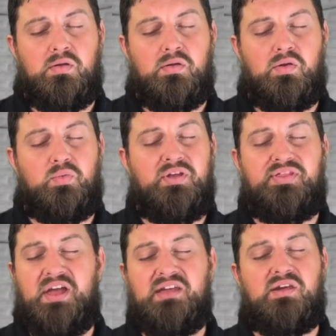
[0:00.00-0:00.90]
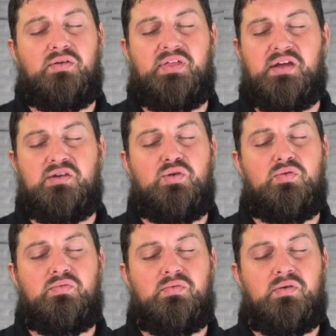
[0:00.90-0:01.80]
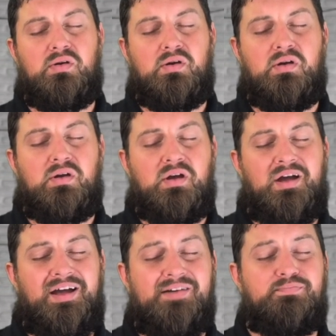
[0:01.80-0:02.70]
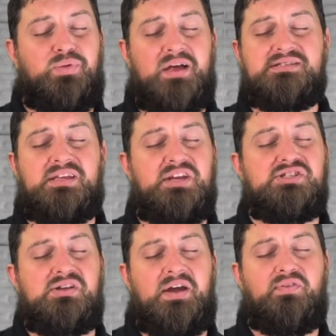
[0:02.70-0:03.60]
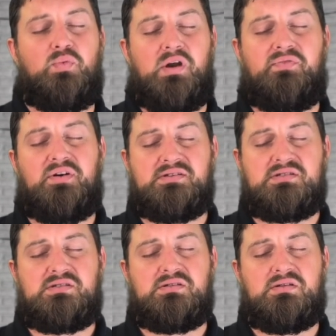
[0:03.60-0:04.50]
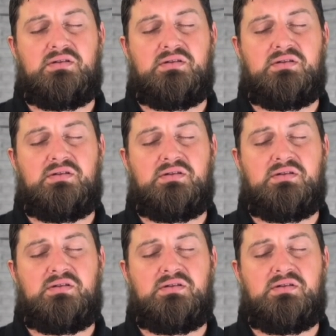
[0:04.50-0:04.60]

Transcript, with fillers: Lord, we thank you that you have blessed each and every one of us.